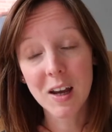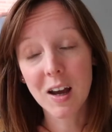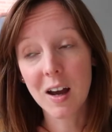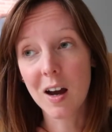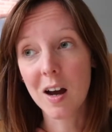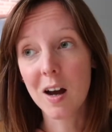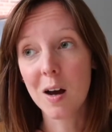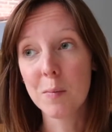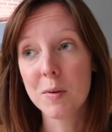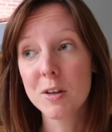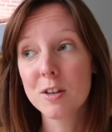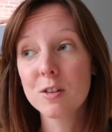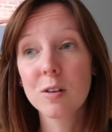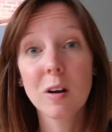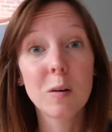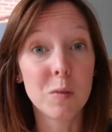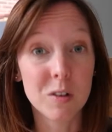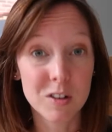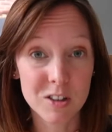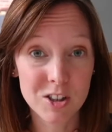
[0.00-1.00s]

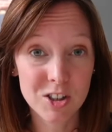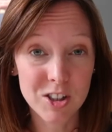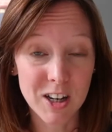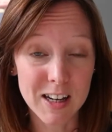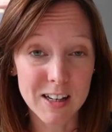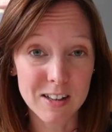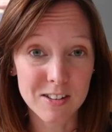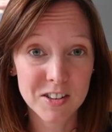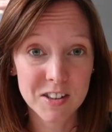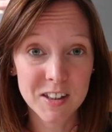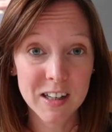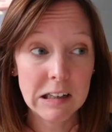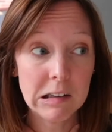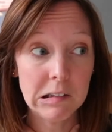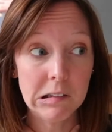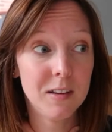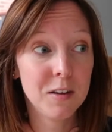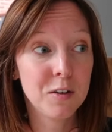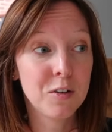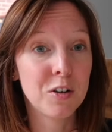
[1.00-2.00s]
So I want to change
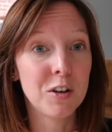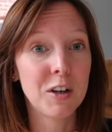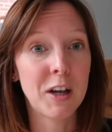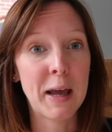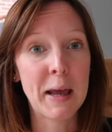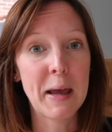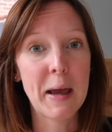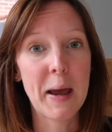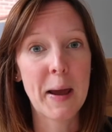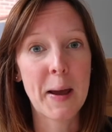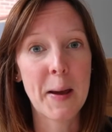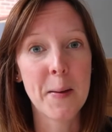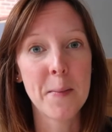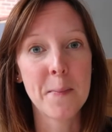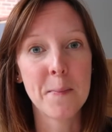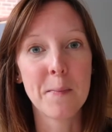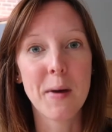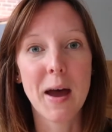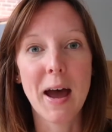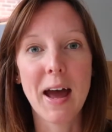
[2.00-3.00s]
the colour,
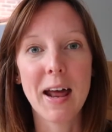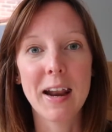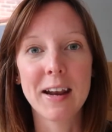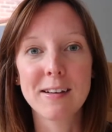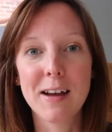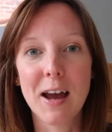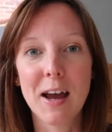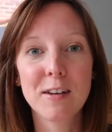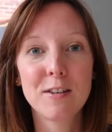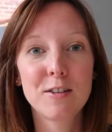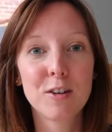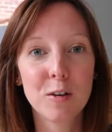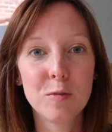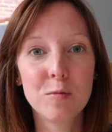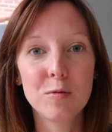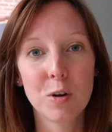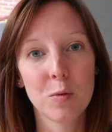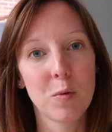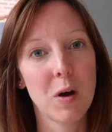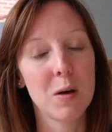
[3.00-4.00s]
and I
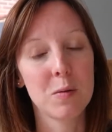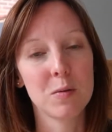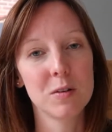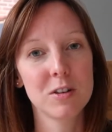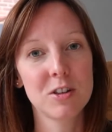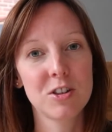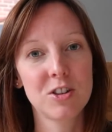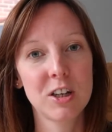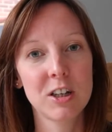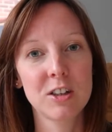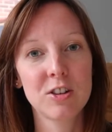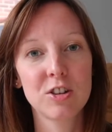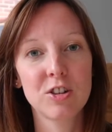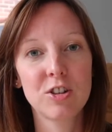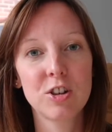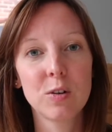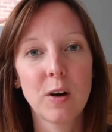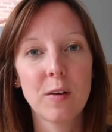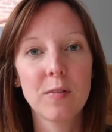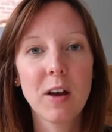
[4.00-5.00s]
don't know what I want to change it
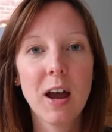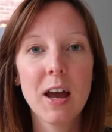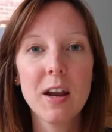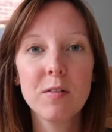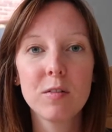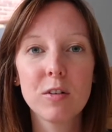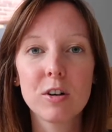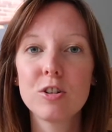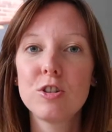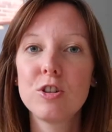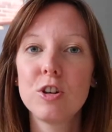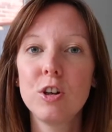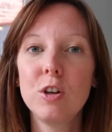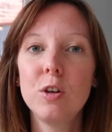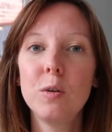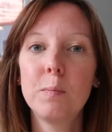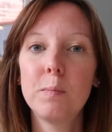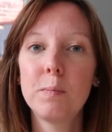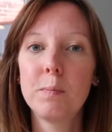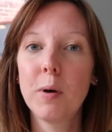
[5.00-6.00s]
to. I've kind of got
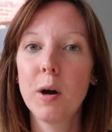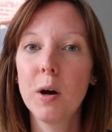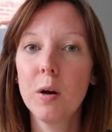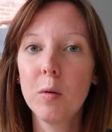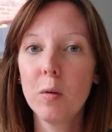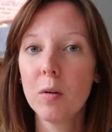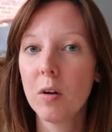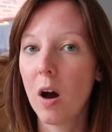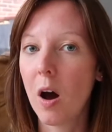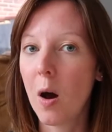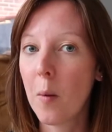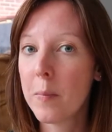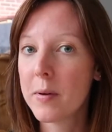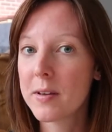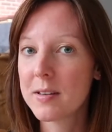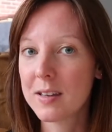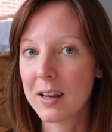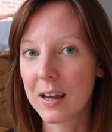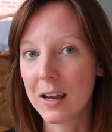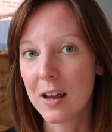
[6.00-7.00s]
two polar
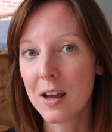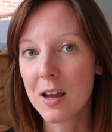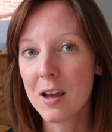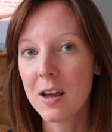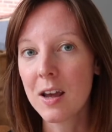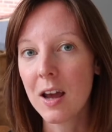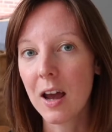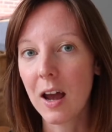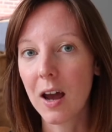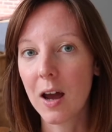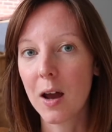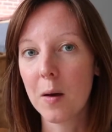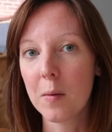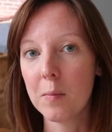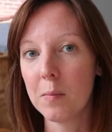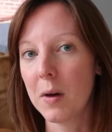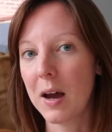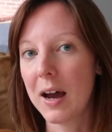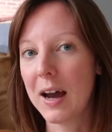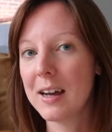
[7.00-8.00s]
opposite
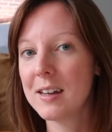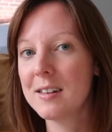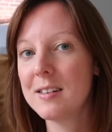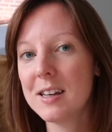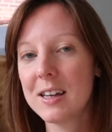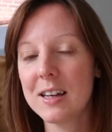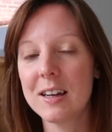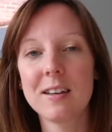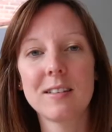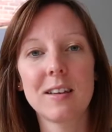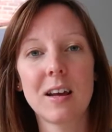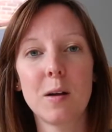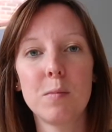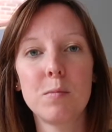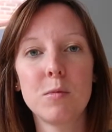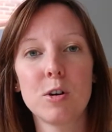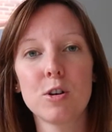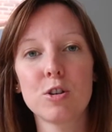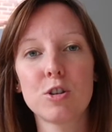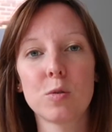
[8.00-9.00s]
ideas, and
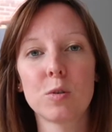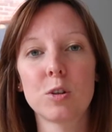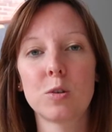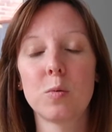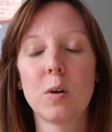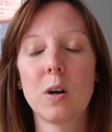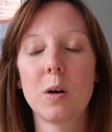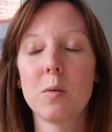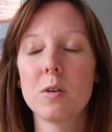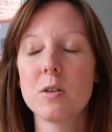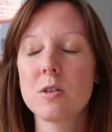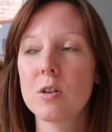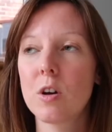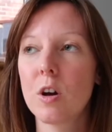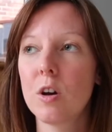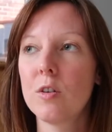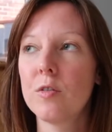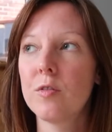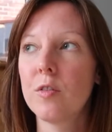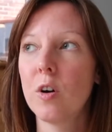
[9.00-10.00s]
I'm not sure which one I want to
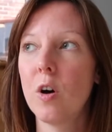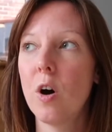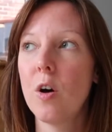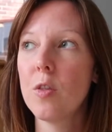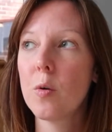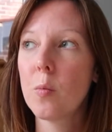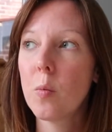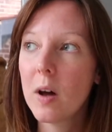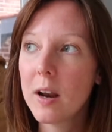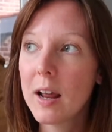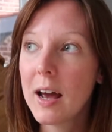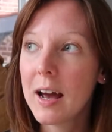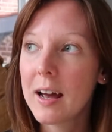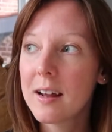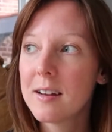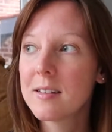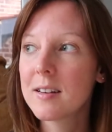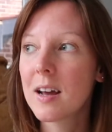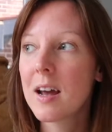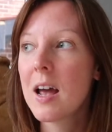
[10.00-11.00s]
go for. On the one
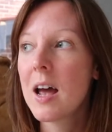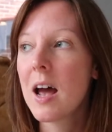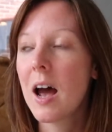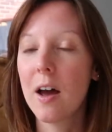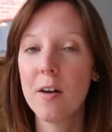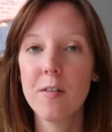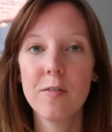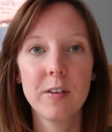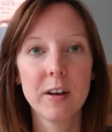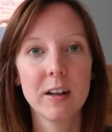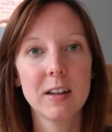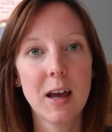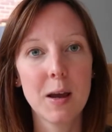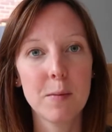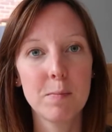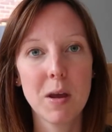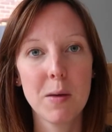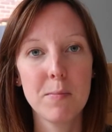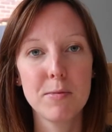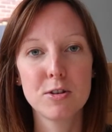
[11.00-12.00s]
hand, I feel
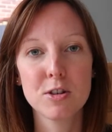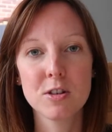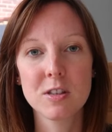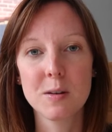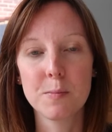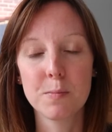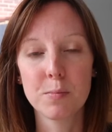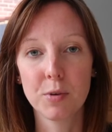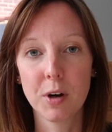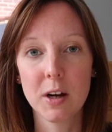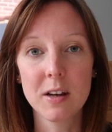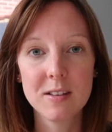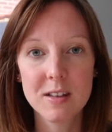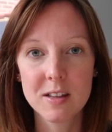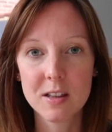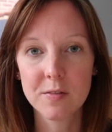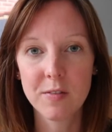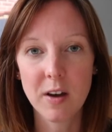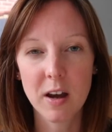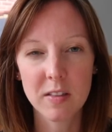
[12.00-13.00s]
like maybe just
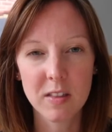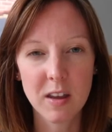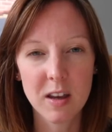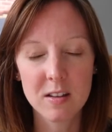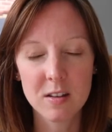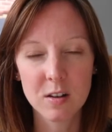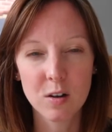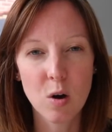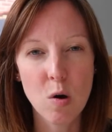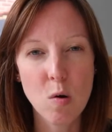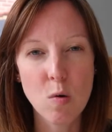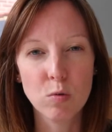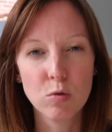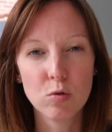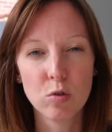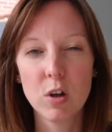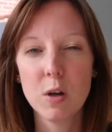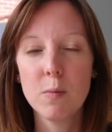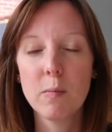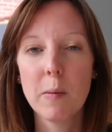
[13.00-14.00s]
embracing the fact that it's a
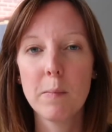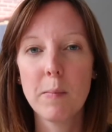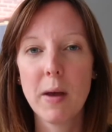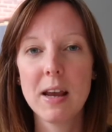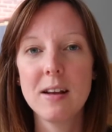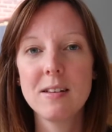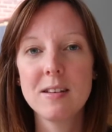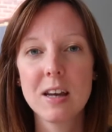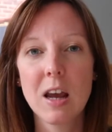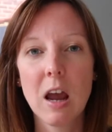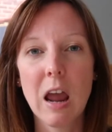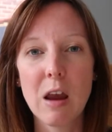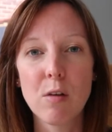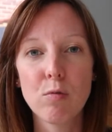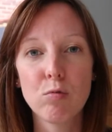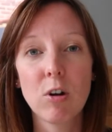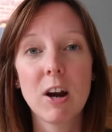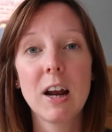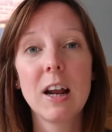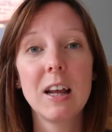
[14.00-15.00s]
cold room and painting
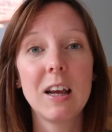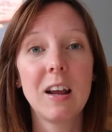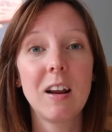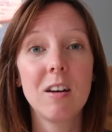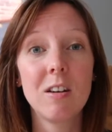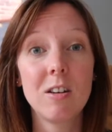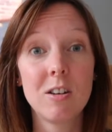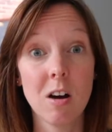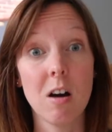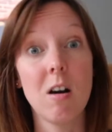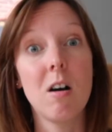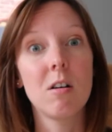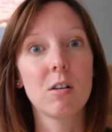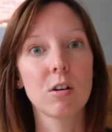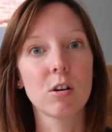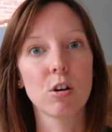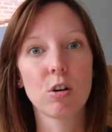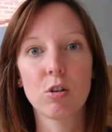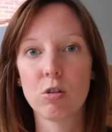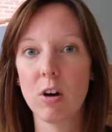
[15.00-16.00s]
it a really
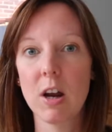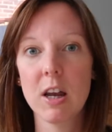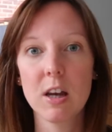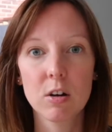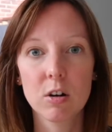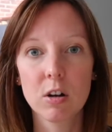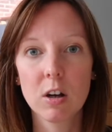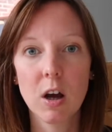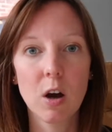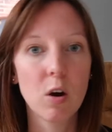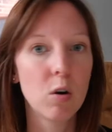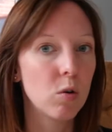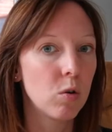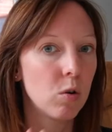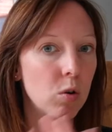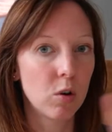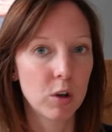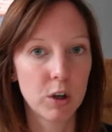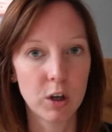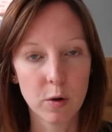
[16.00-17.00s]
dark grey colour,
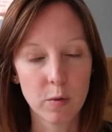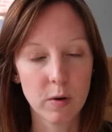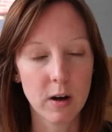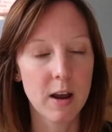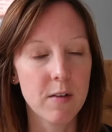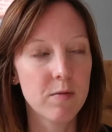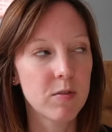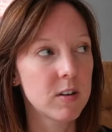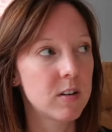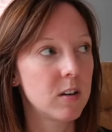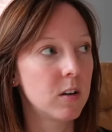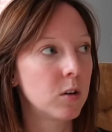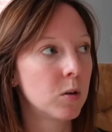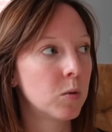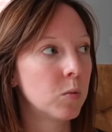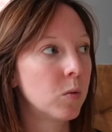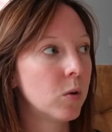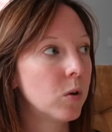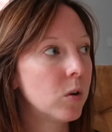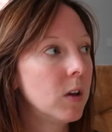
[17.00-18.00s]
you know, every
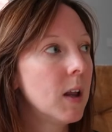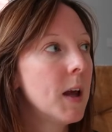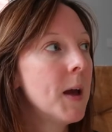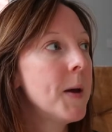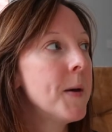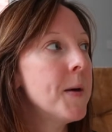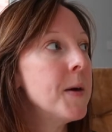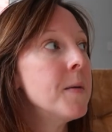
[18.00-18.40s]
single wall.